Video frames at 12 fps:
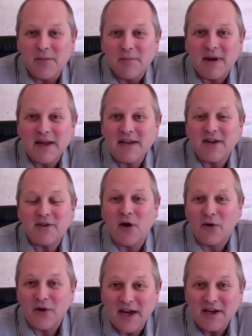making
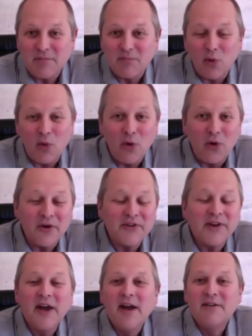corrugated board,
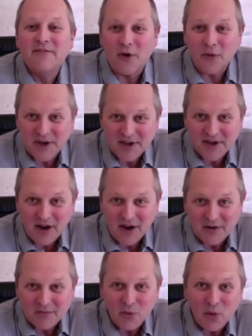folding
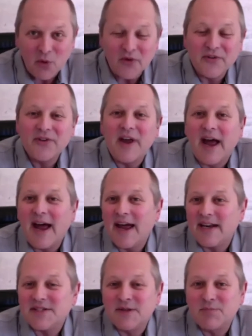carton board,
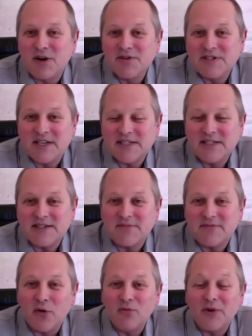and the processes
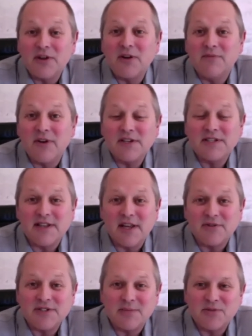involved with converting
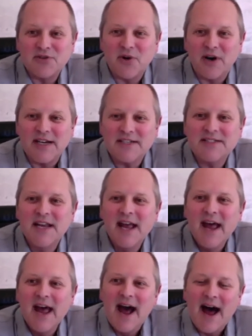those
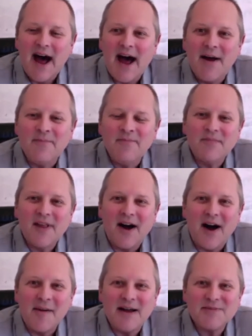substrates.
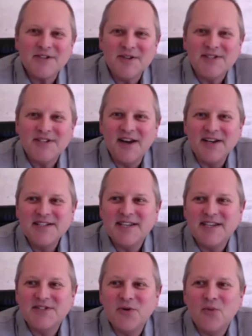I'm absolutely
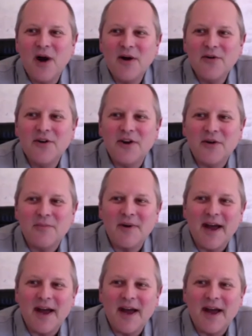delighted to welcome